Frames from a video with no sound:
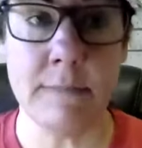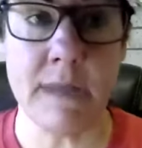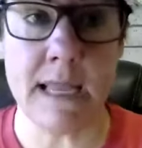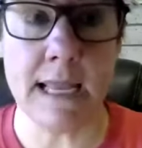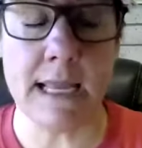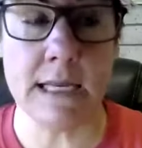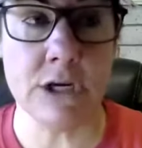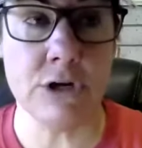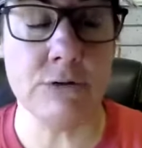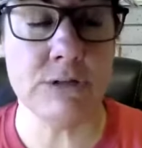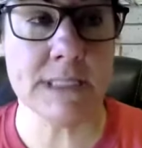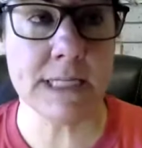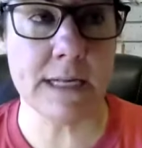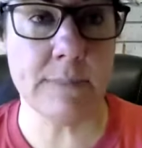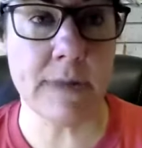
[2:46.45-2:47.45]
me and you
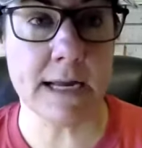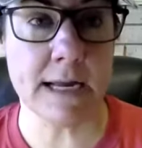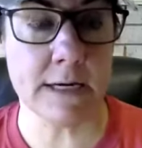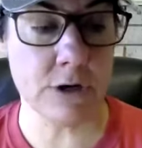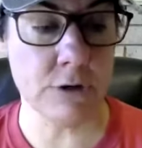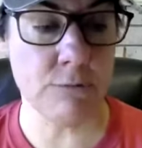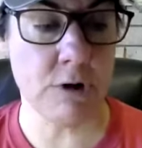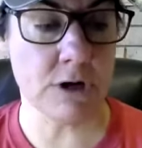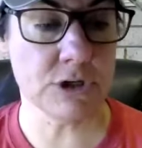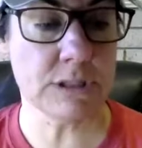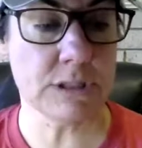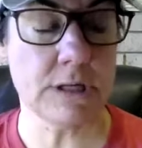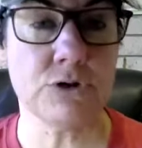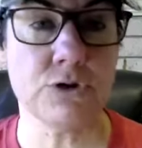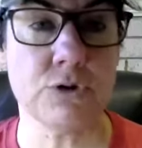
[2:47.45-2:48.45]
sit back and you watch
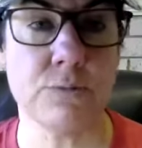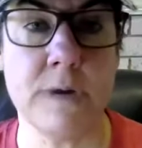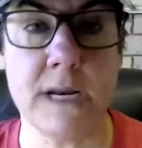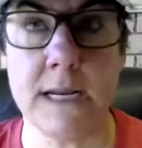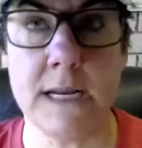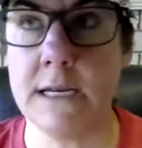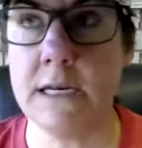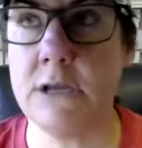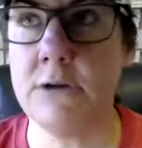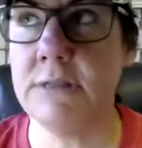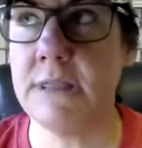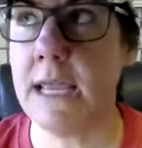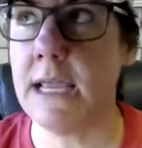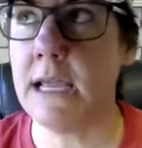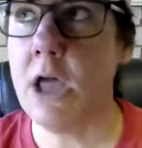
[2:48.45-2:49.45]
social media and you
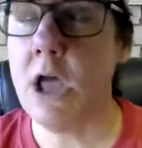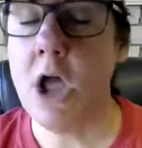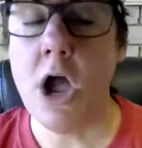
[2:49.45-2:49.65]
think,